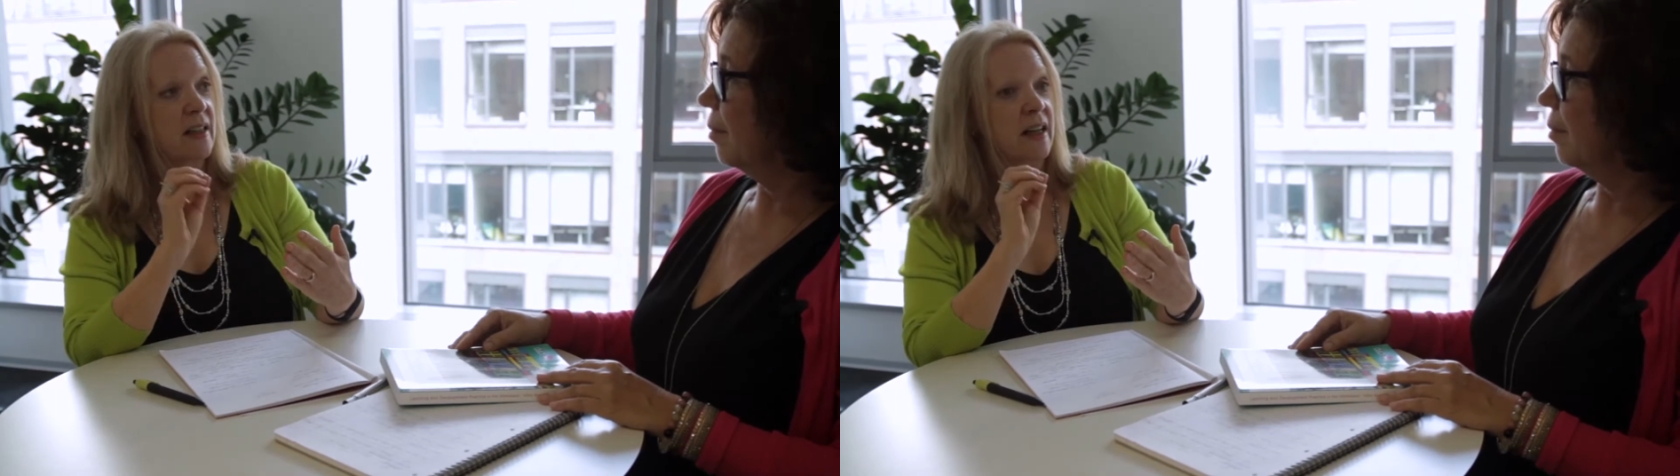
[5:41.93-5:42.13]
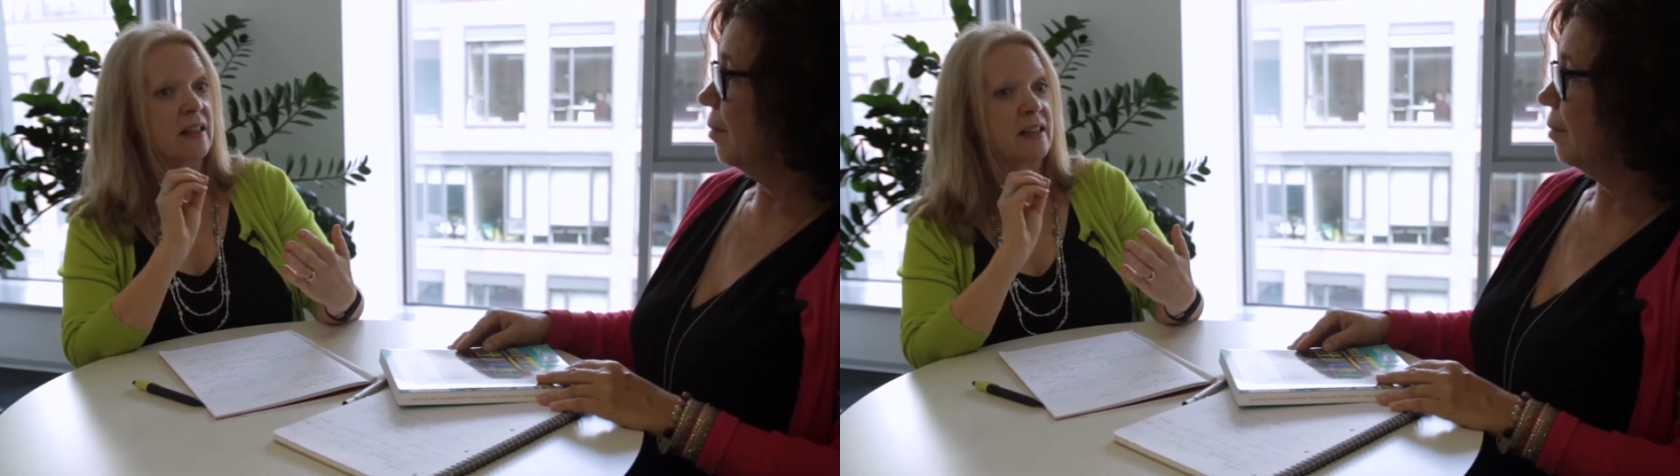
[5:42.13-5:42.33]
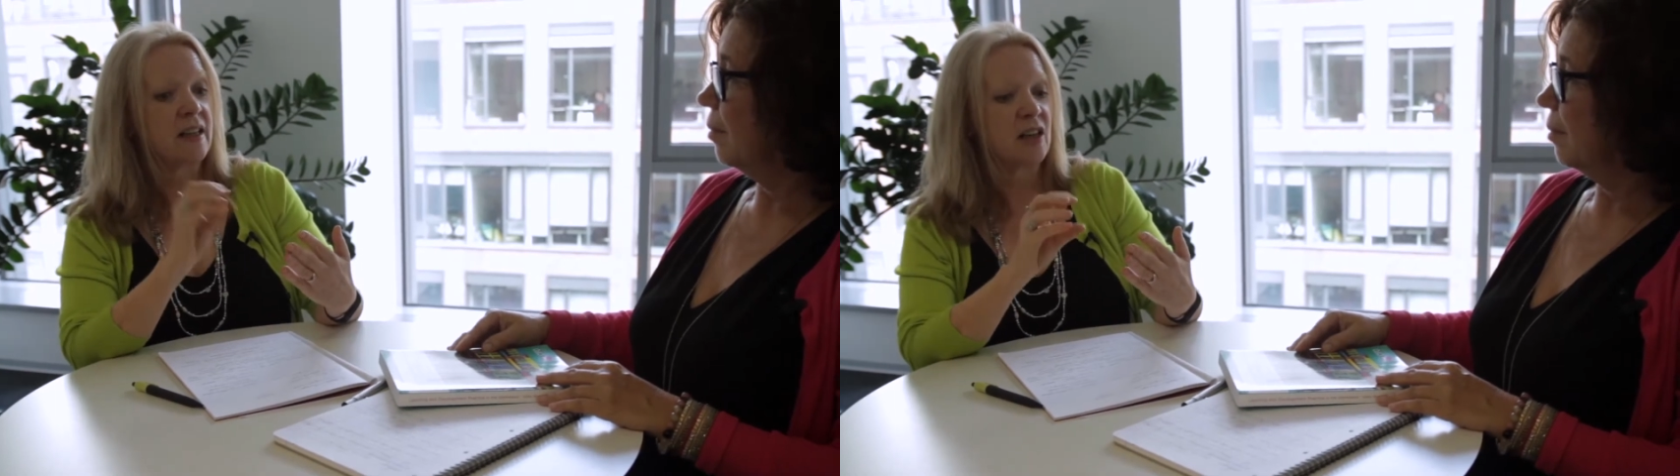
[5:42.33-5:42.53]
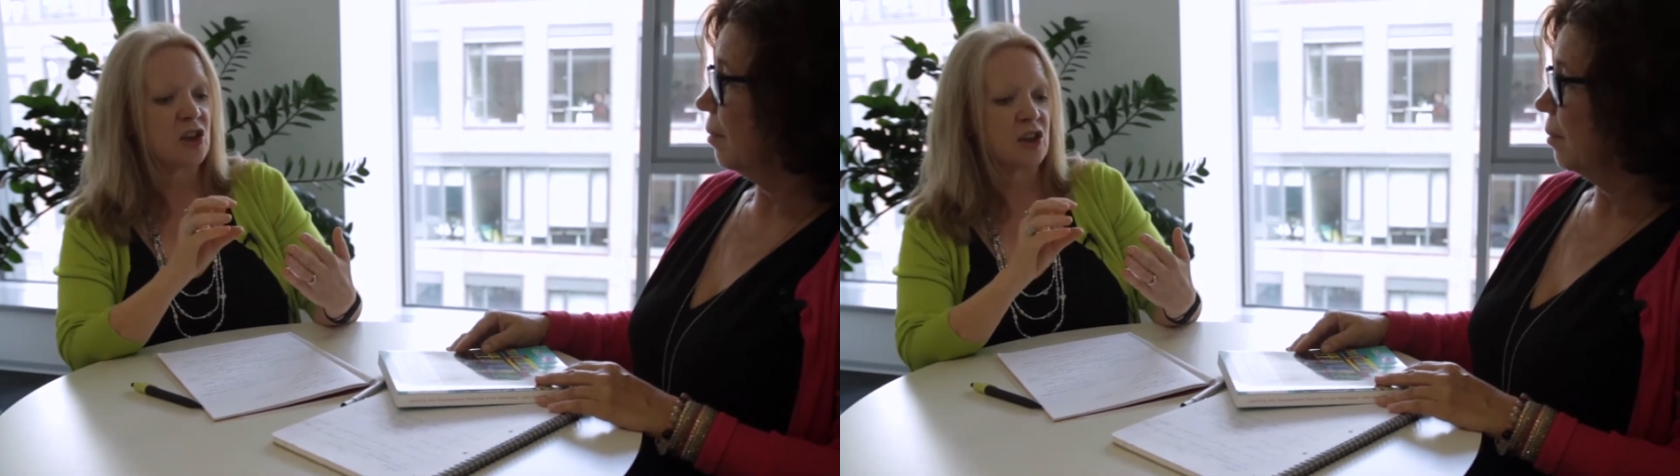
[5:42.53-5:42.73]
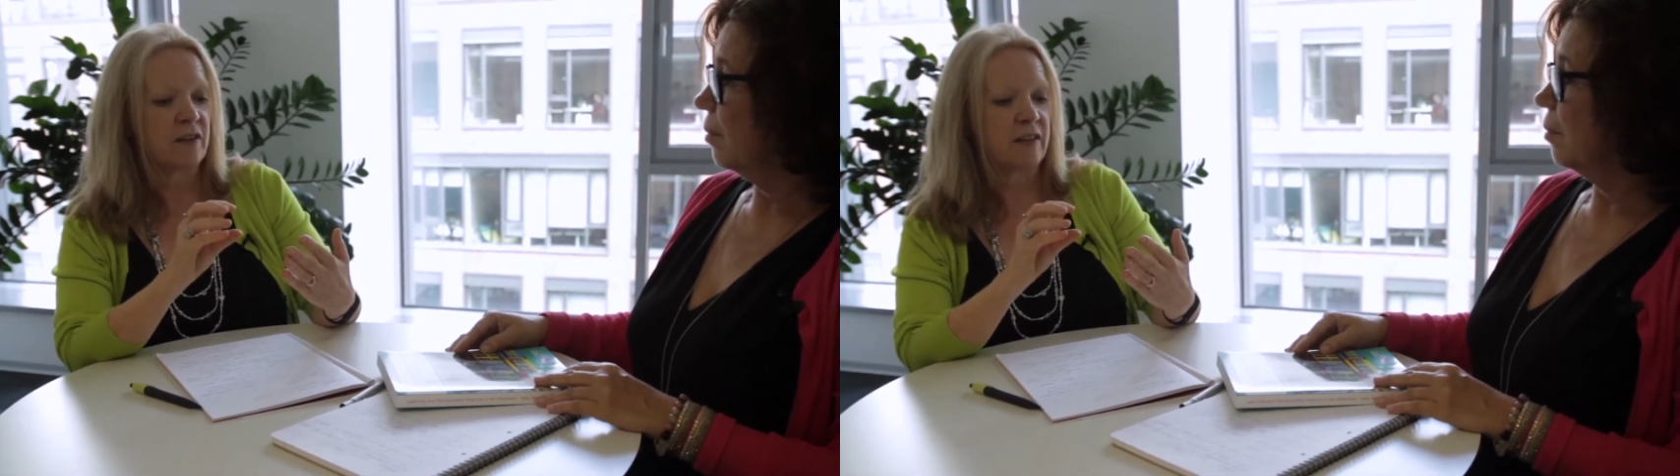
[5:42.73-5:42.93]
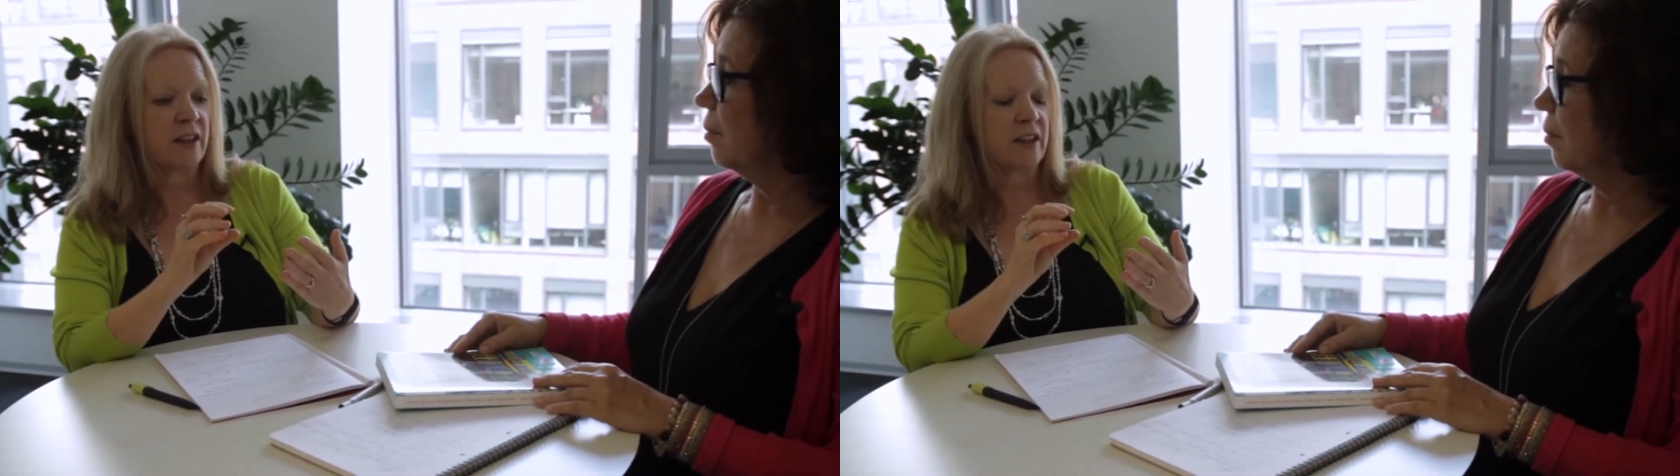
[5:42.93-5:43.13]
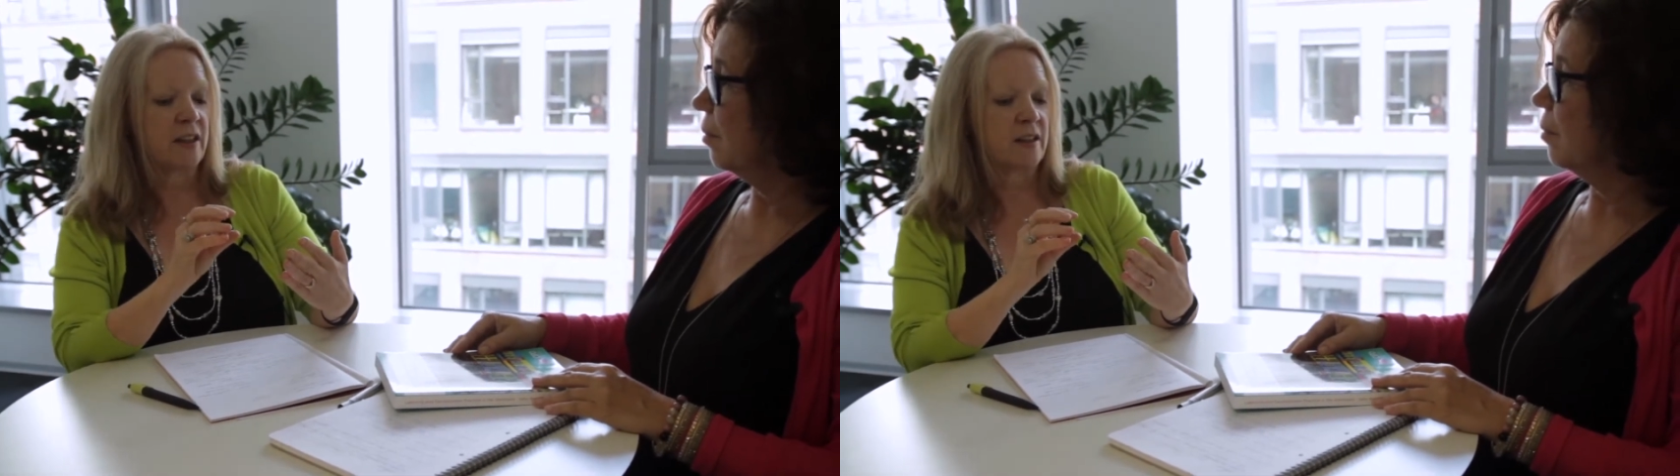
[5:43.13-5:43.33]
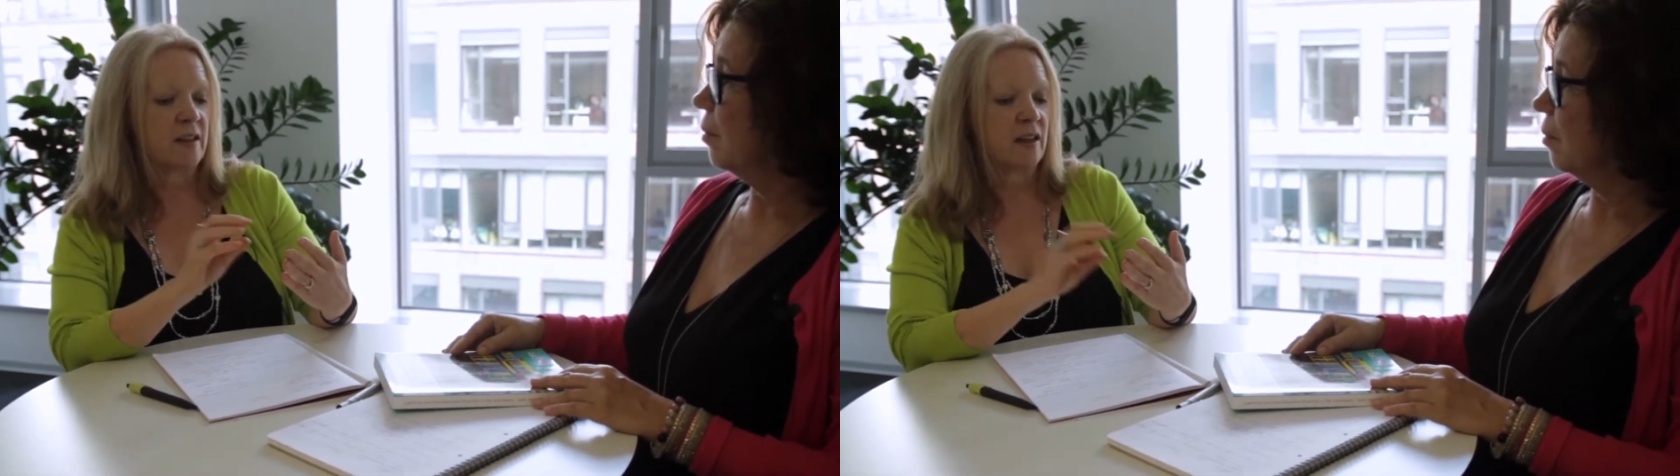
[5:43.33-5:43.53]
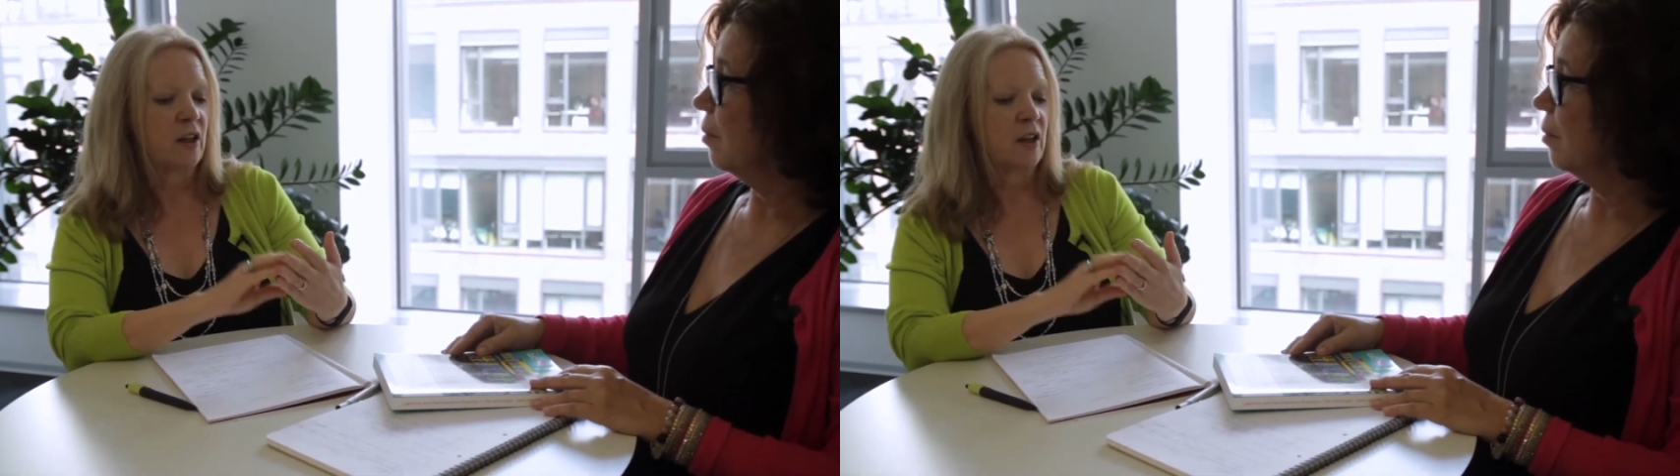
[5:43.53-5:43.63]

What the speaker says: gain attention of learners.